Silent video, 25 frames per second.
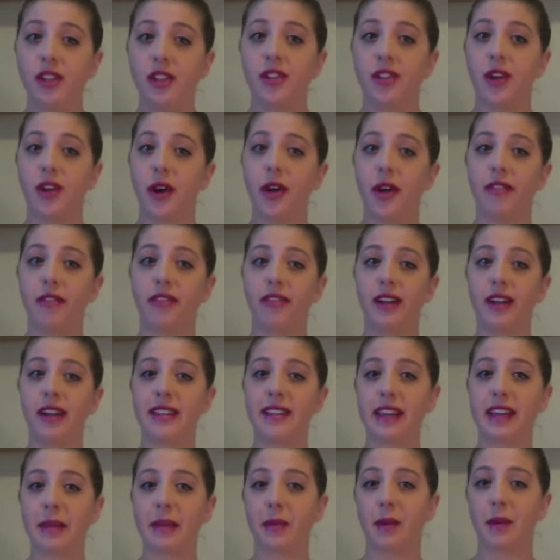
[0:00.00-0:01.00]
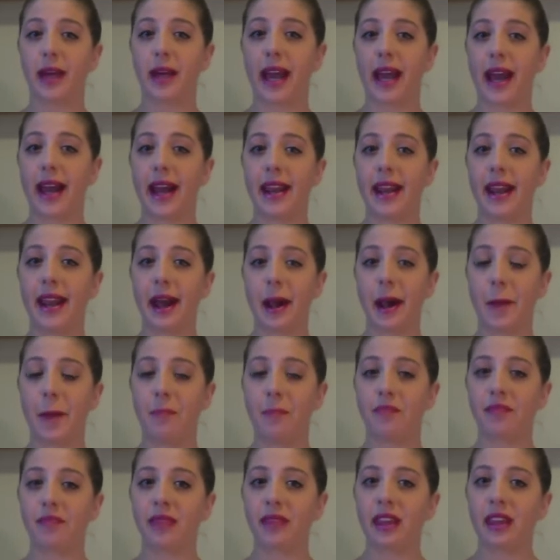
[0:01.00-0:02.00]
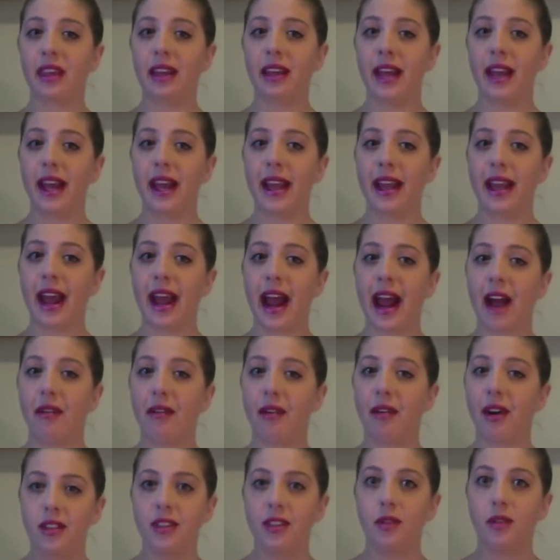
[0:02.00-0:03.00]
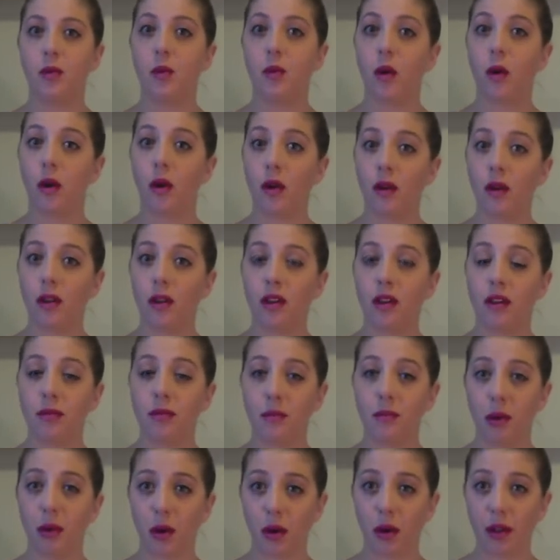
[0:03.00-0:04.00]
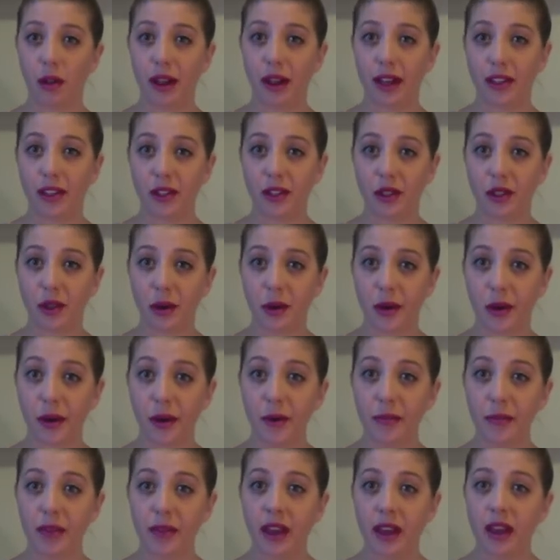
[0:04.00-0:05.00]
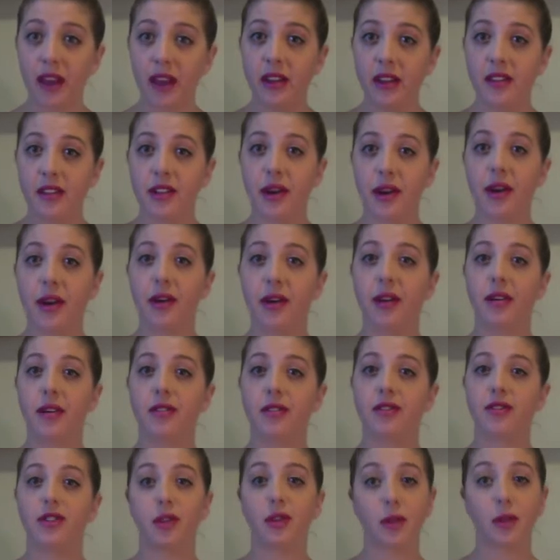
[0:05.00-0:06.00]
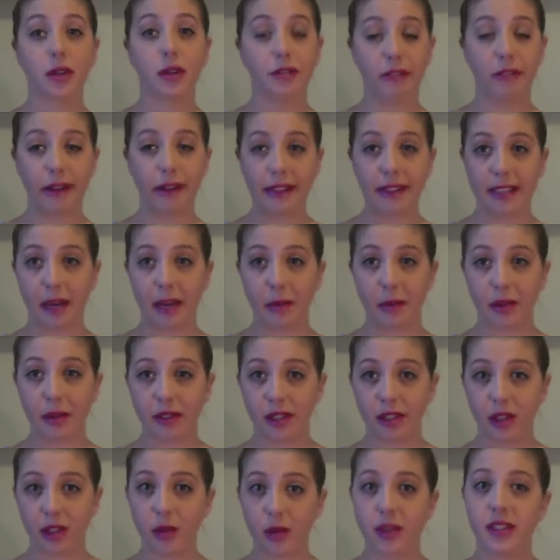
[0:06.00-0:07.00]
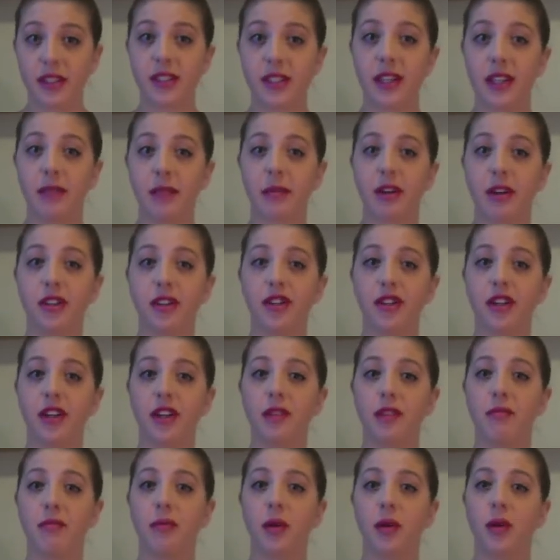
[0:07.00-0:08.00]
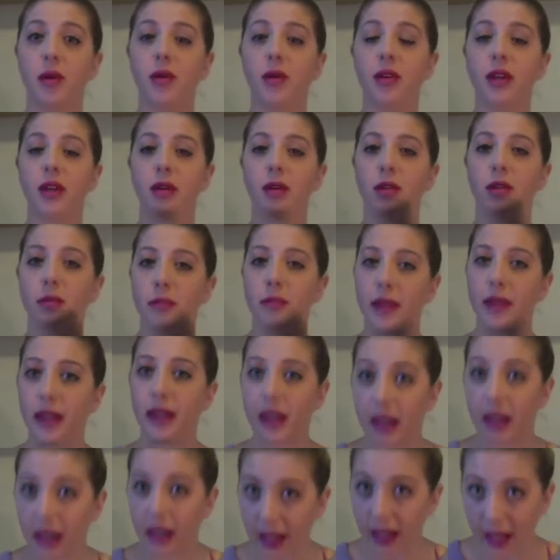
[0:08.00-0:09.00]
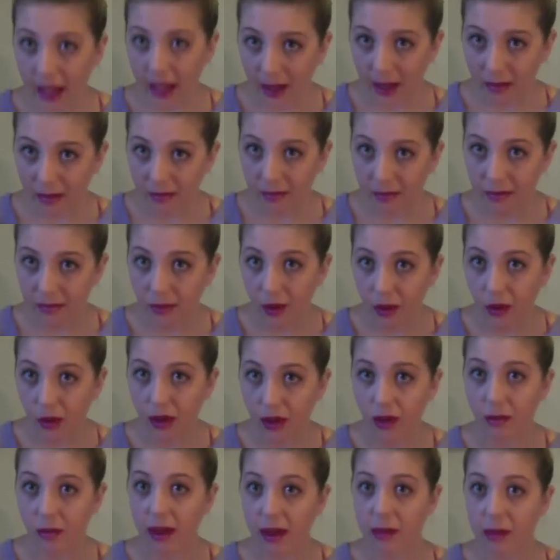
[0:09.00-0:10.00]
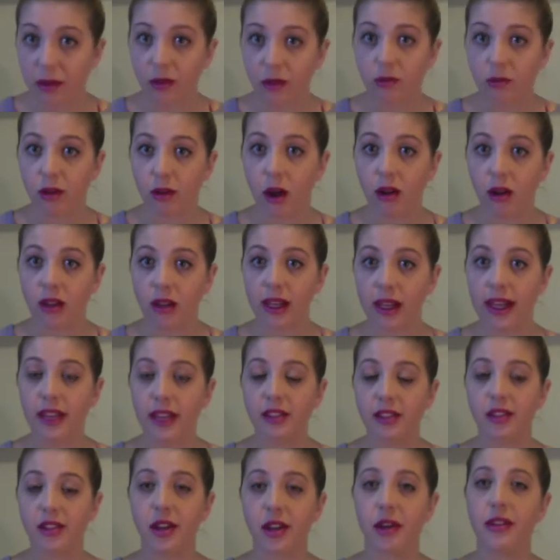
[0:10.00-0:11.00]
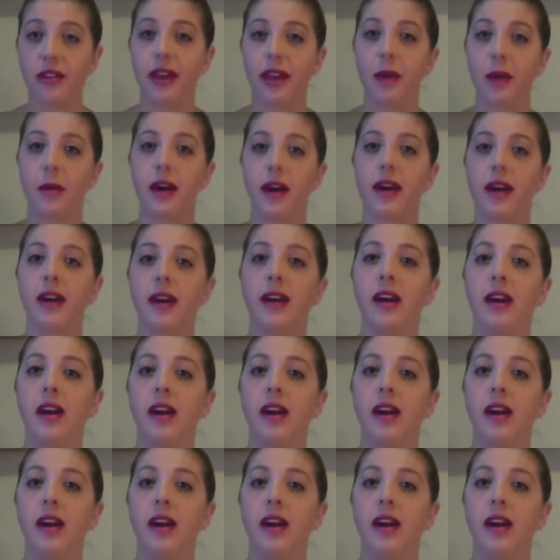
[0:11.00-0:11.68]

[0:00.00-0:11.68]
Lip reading: So for example, we had an arrow, wall, ball and screw. So screw, for example, is a twisting motion. Ball, you would be in, or you may be rolling. So there were